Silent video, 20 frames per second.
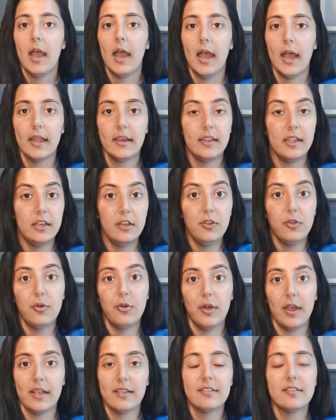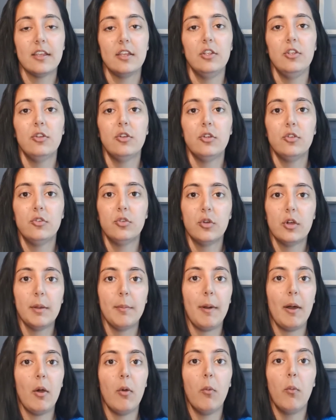And in your essay, you can talk
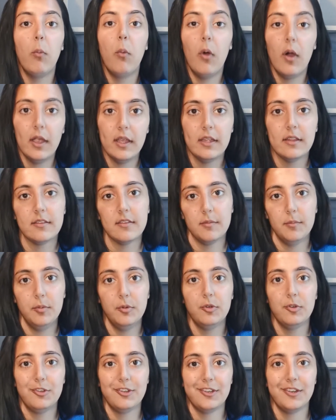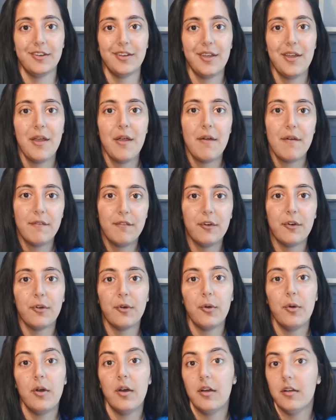about why it's important
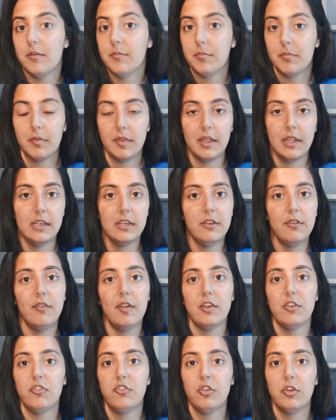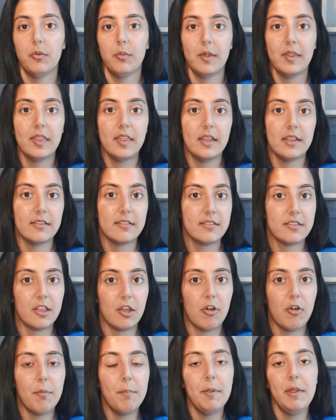for the intervention, whether it's
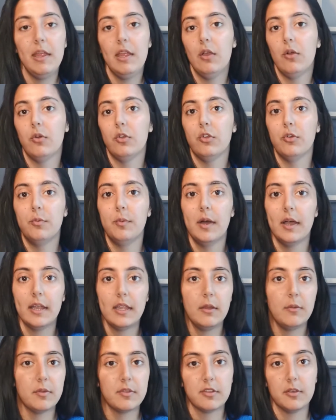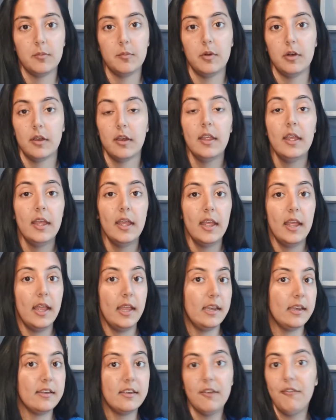therapy or you're working with someone
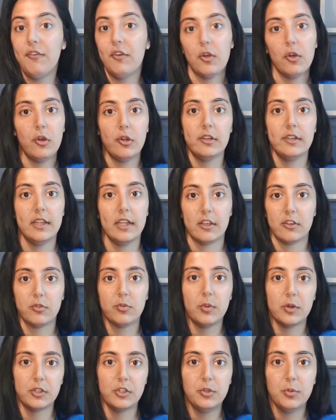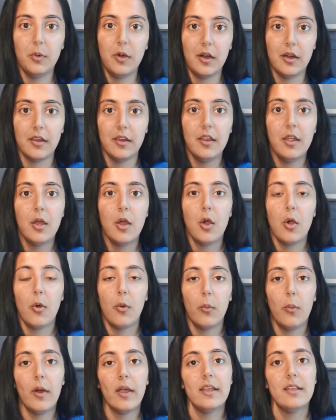in a different context, one-to-one.
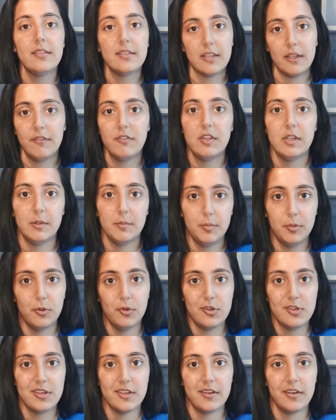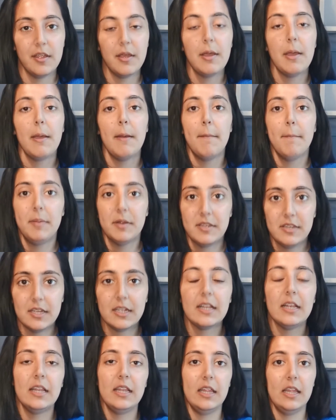Why is safety important,
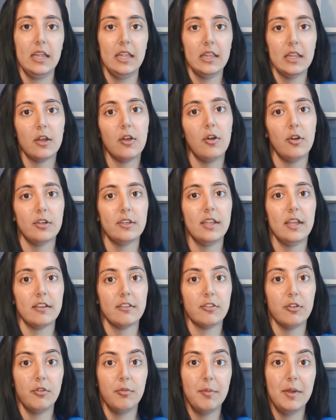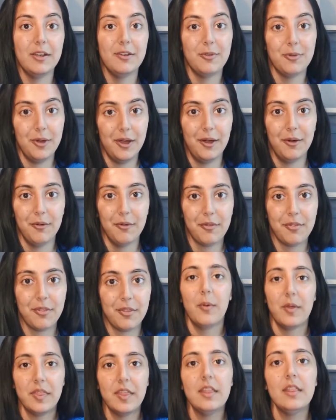particularly in the context of mental health?
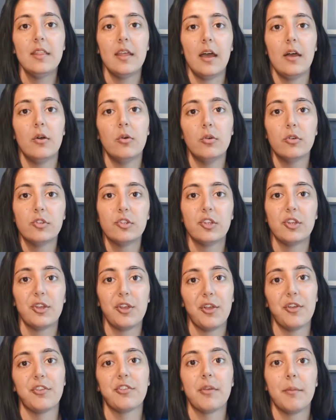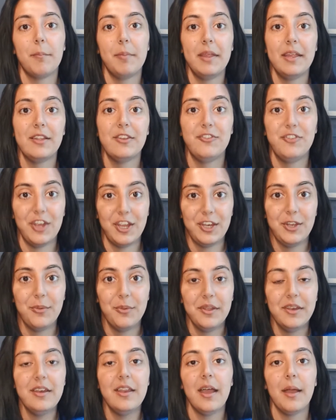Within that also goes being
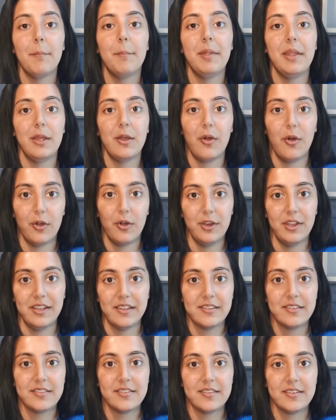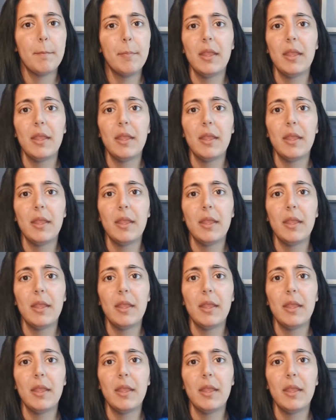genuine and being honest.